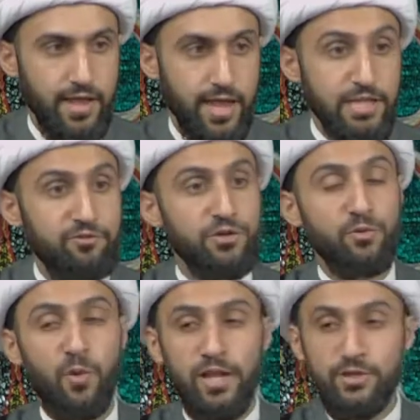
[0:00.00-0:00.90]
And if you're
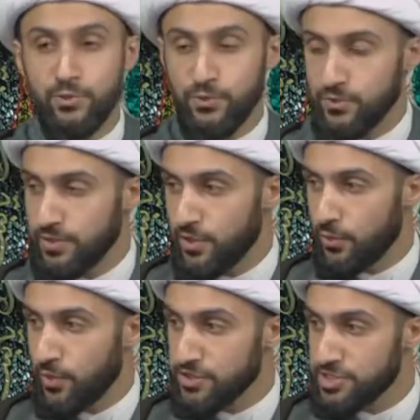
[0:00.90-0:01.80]
one who
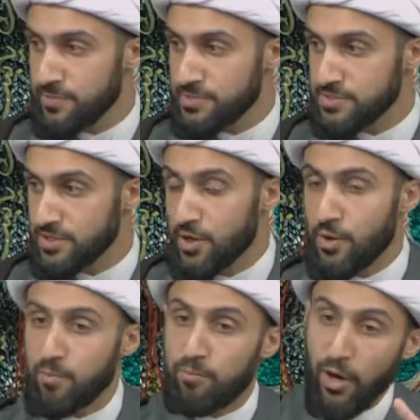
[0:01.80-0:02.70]
worships
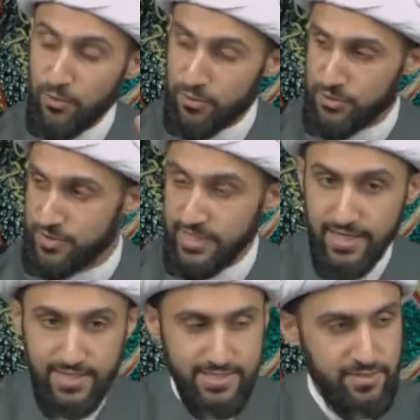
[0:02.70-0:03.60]
both
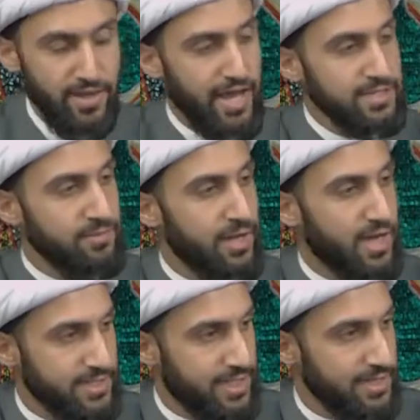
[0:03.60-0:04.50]
the ism and the
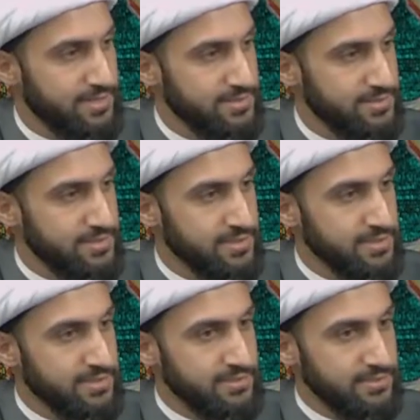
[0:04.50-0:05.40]
ma'na,
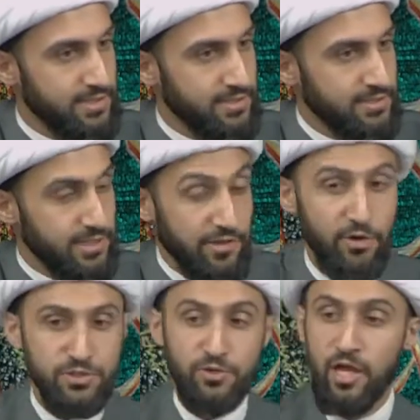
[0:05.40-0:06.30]
they've
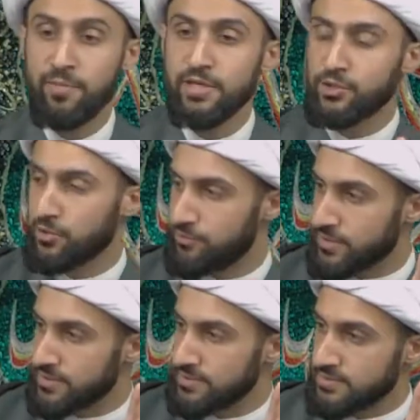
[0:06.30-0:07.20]
also committed kufr.
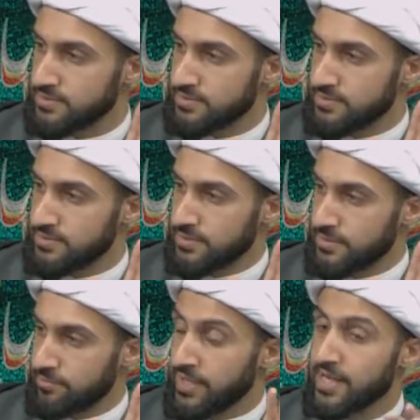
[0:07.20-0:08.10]

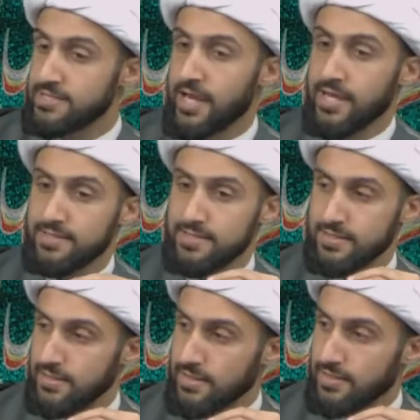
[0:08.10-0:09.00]
Because he has
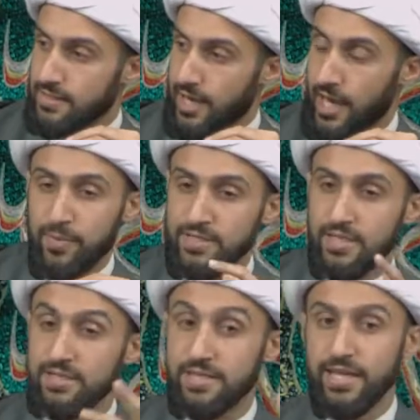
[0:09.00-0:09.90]

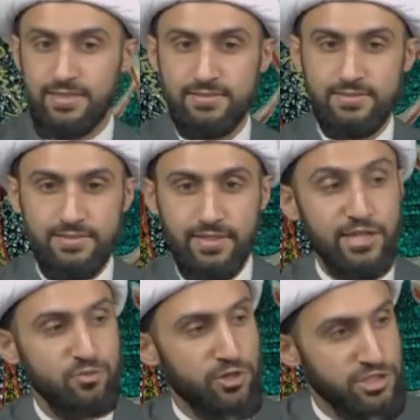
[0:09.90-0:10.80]
abadath name. He
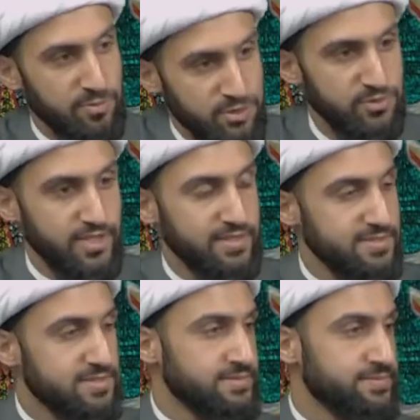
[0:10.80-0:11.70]
has worshipped two things.